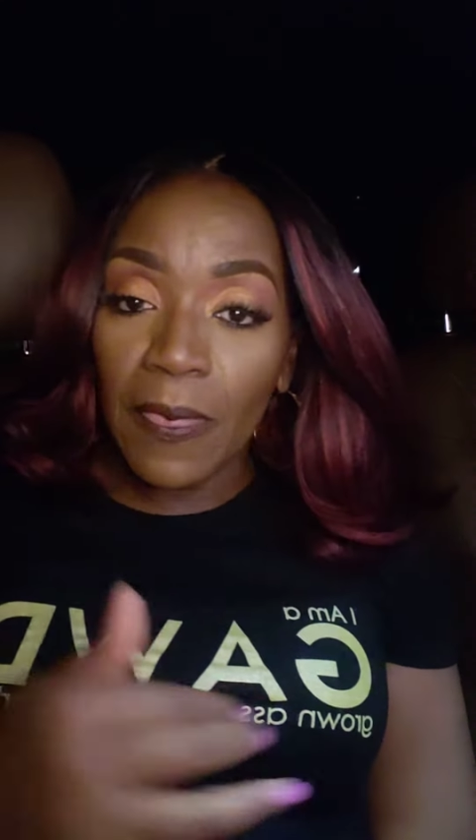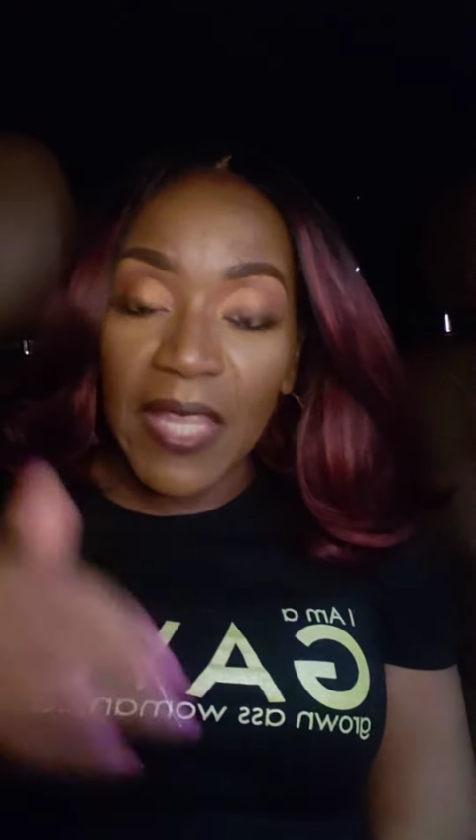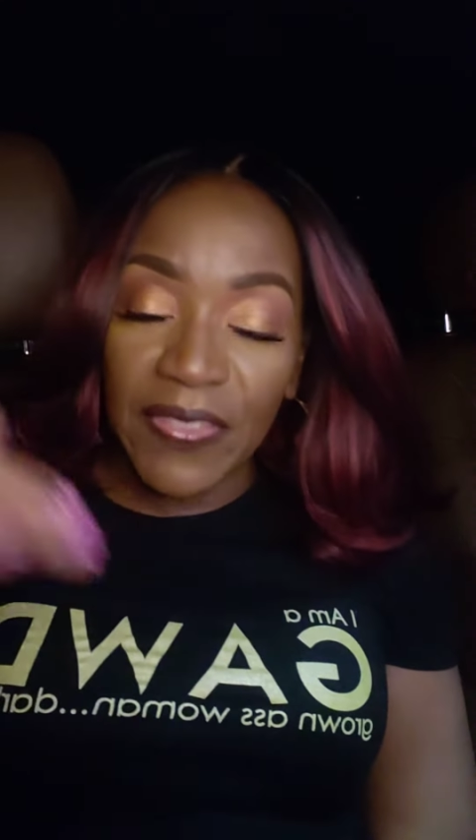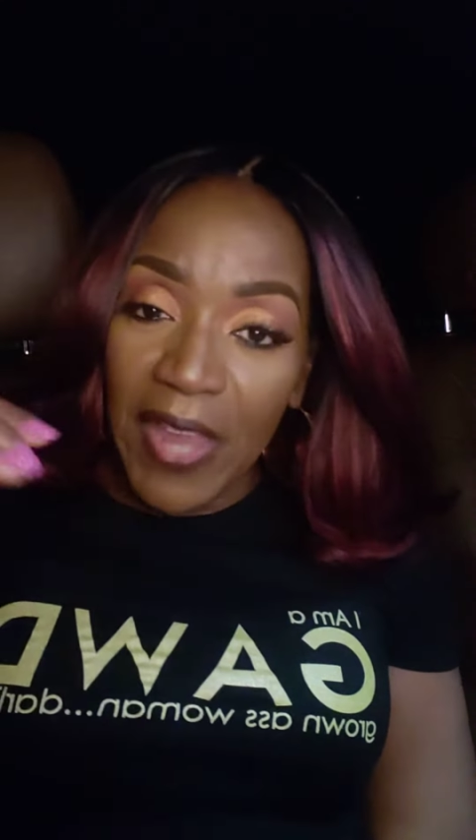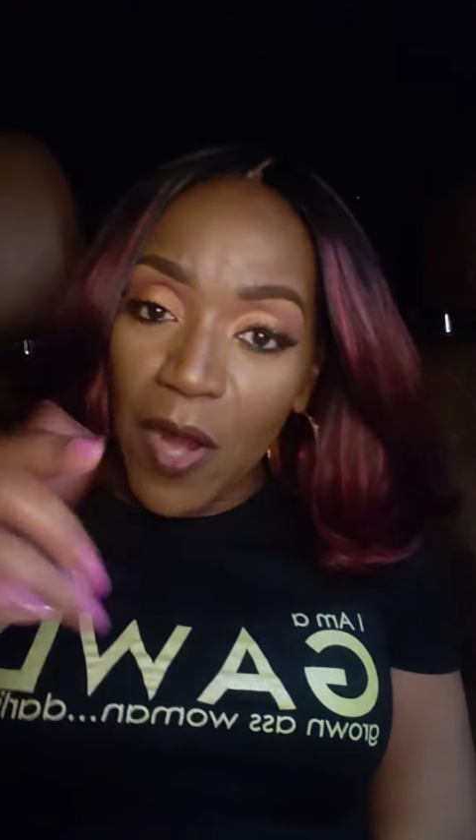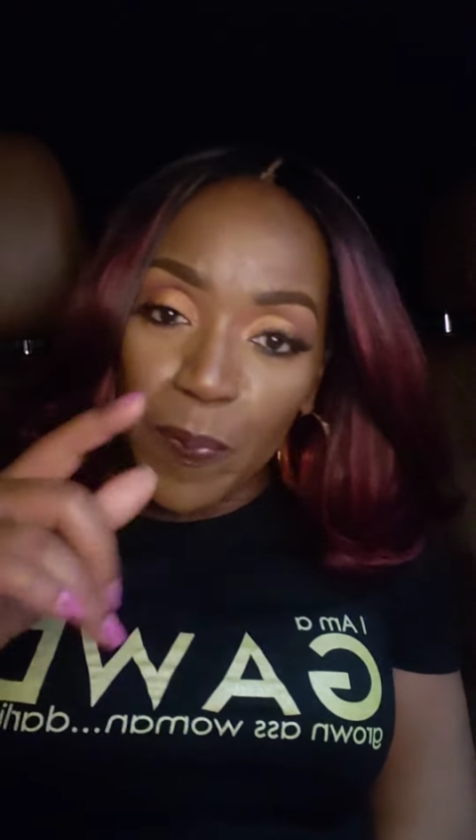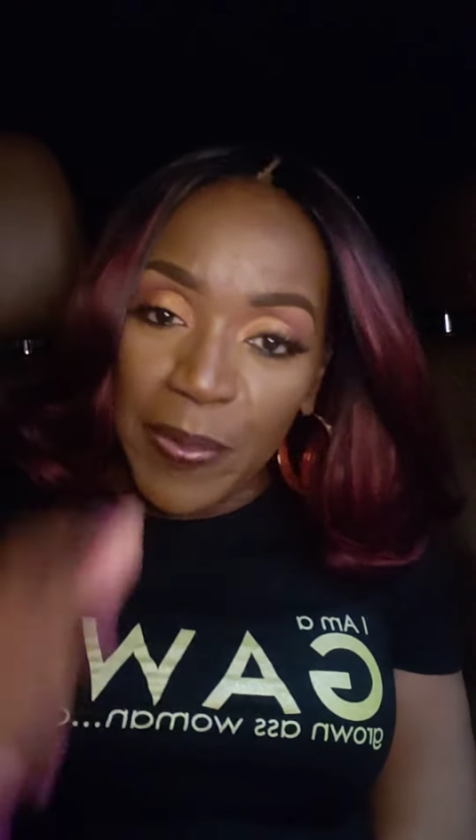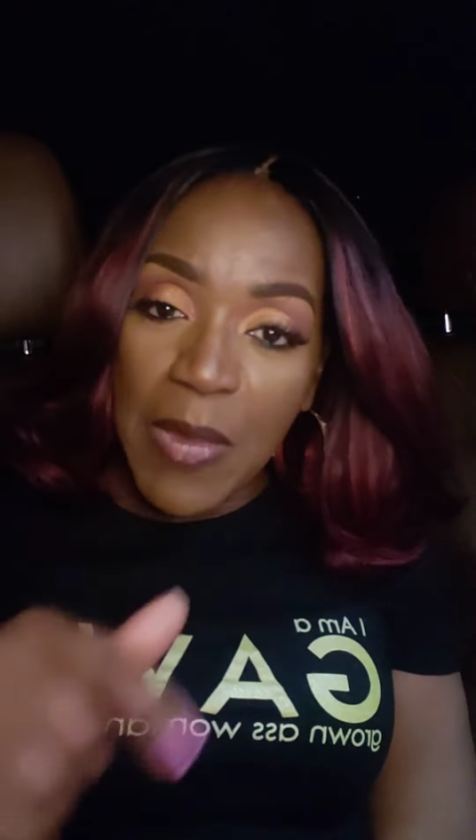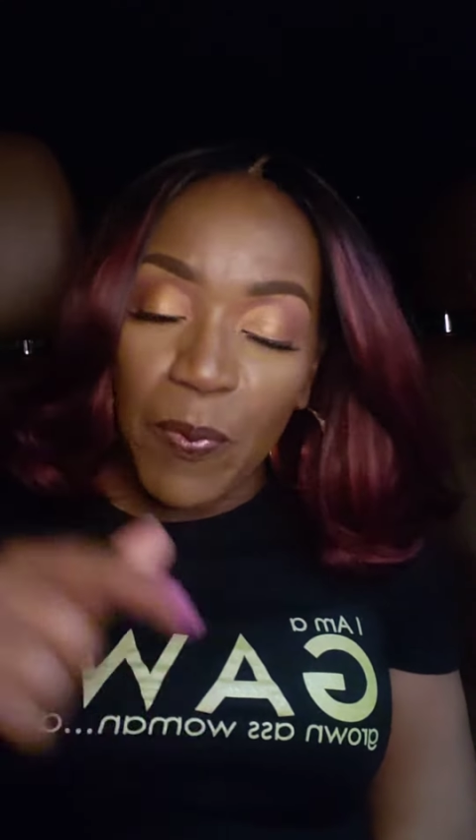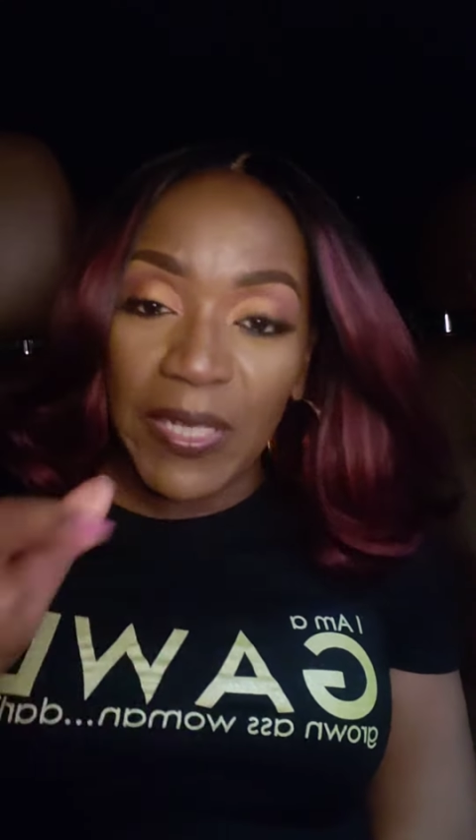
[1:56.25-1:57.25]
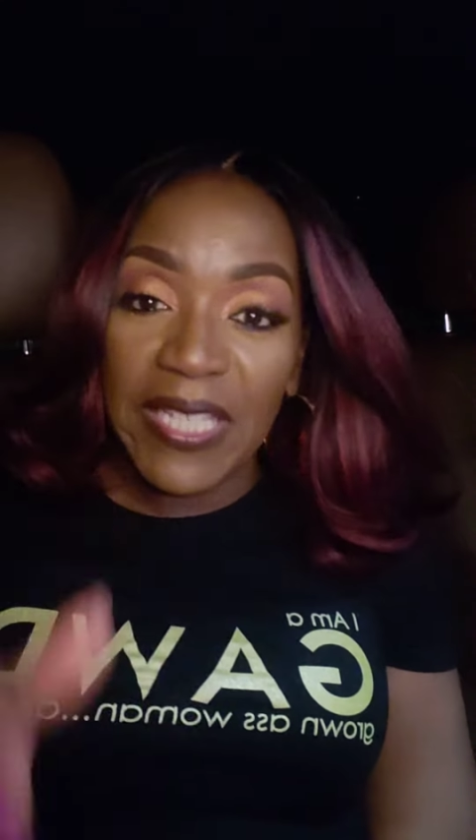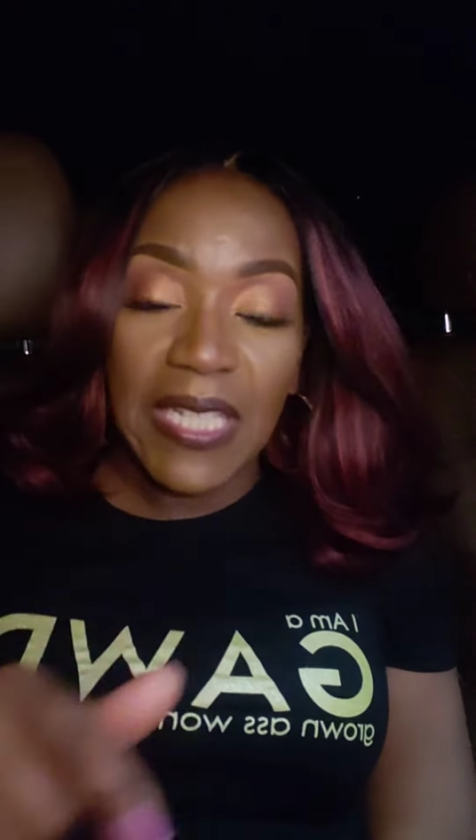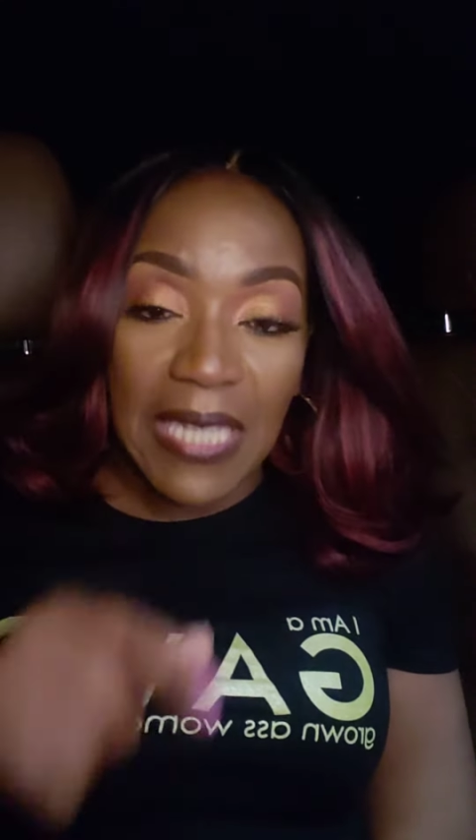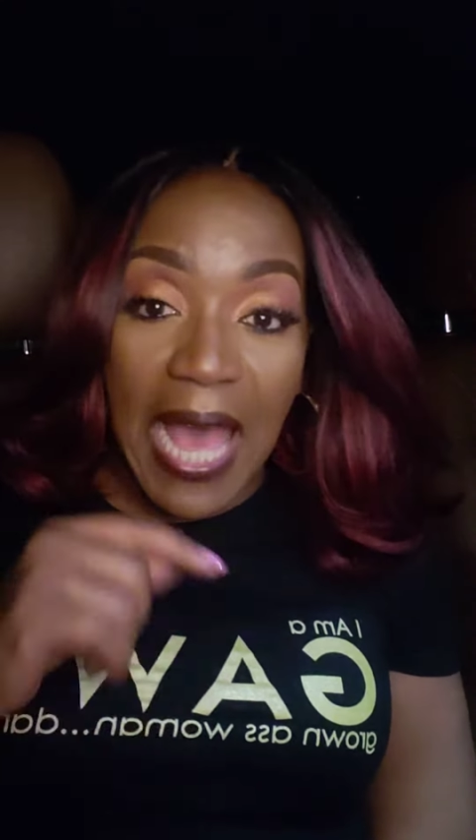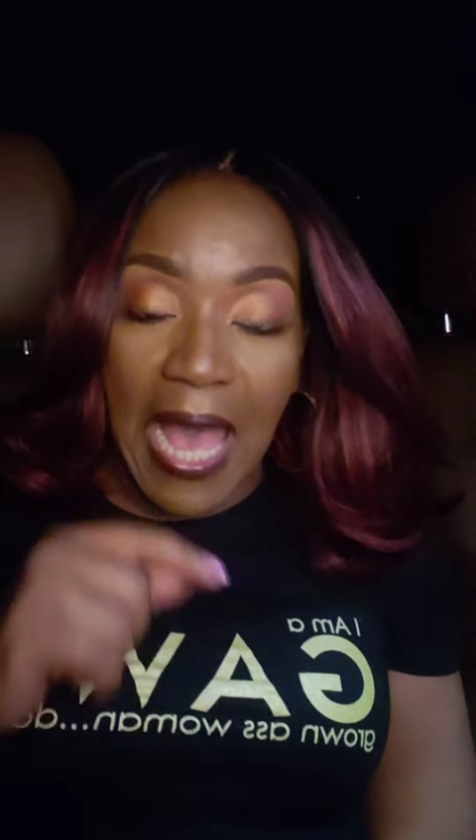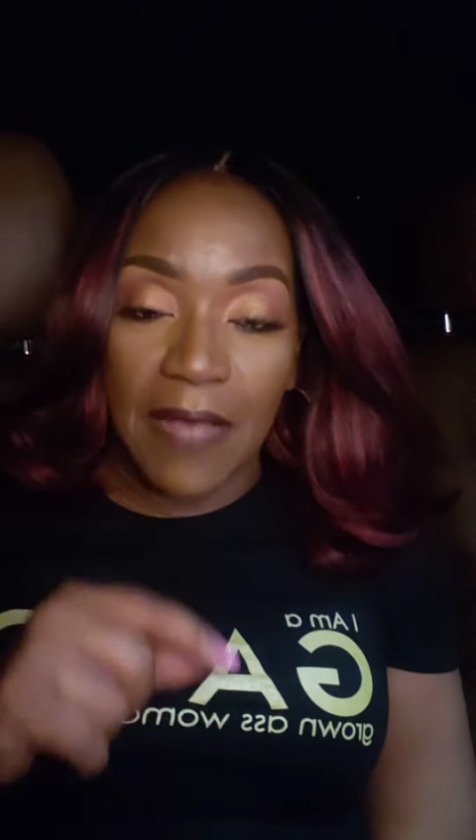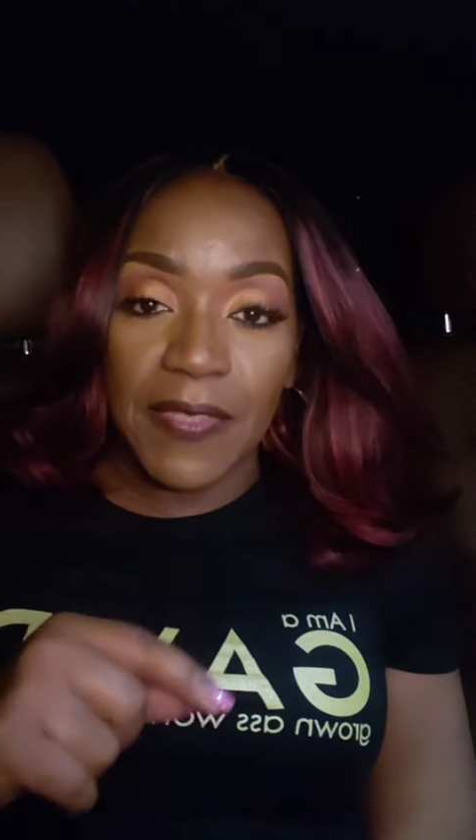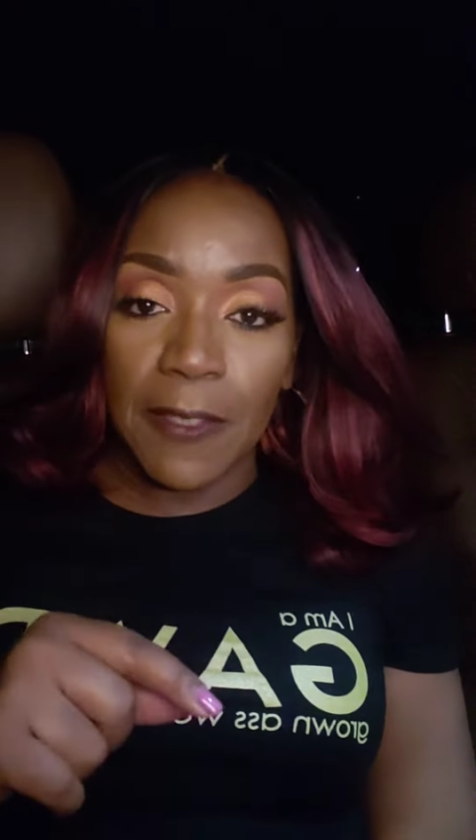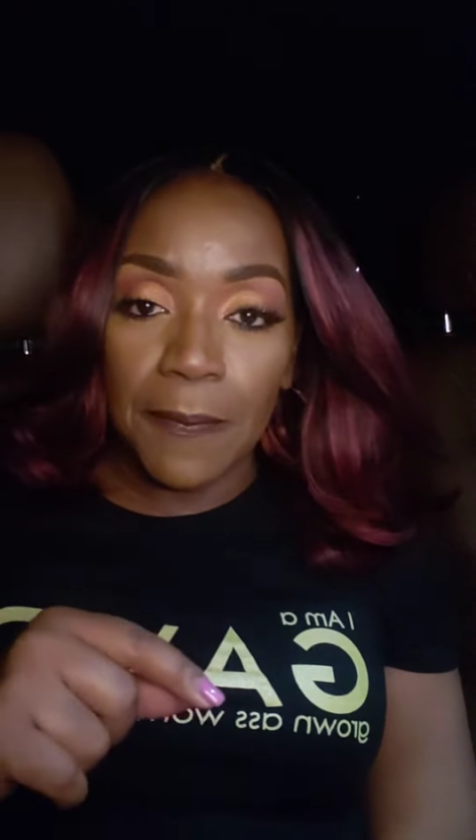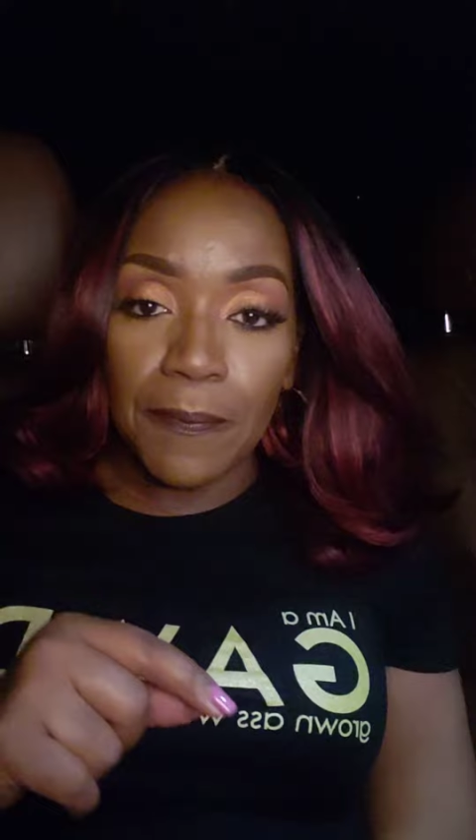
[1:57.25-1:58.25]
that there are people in your lives,